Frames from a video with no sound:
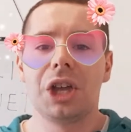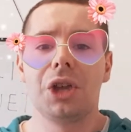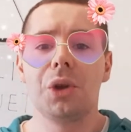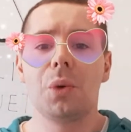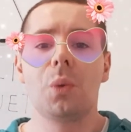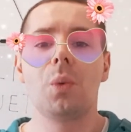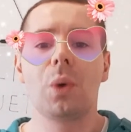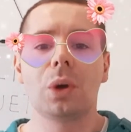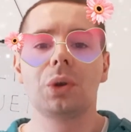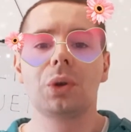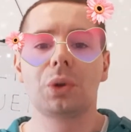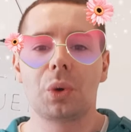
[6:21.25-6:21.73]

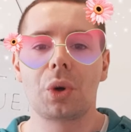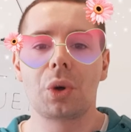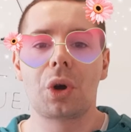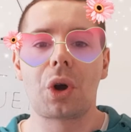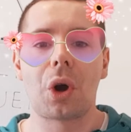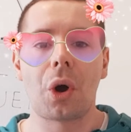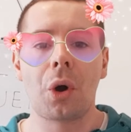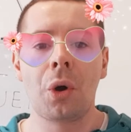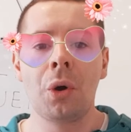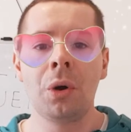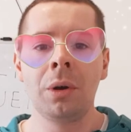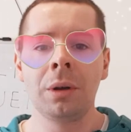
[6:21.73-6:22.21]
want to
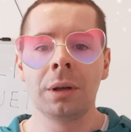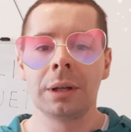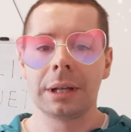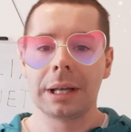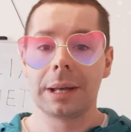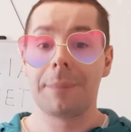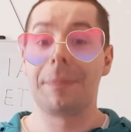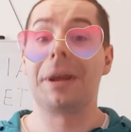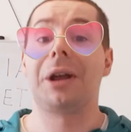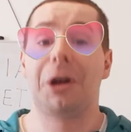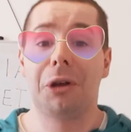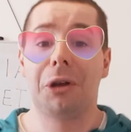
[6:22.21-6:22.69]
go,
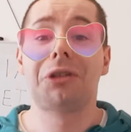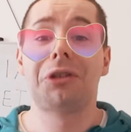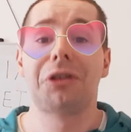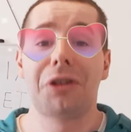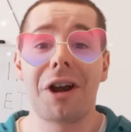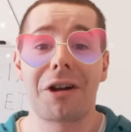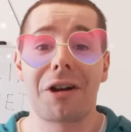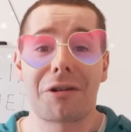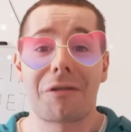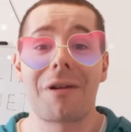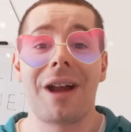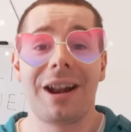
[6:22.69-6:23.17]
because you
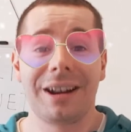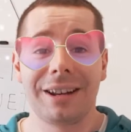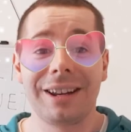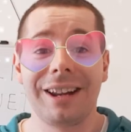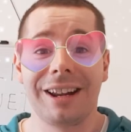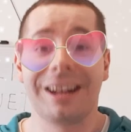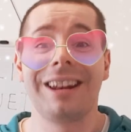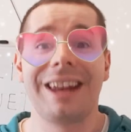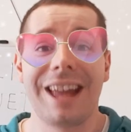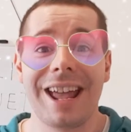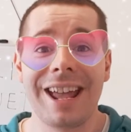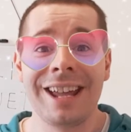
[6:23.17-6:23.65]
are running
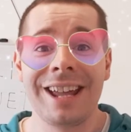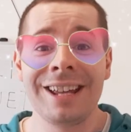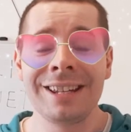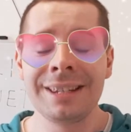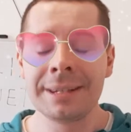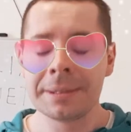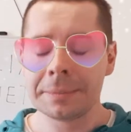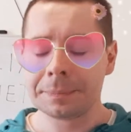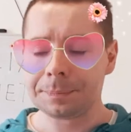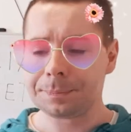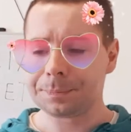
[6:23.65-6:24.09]
late.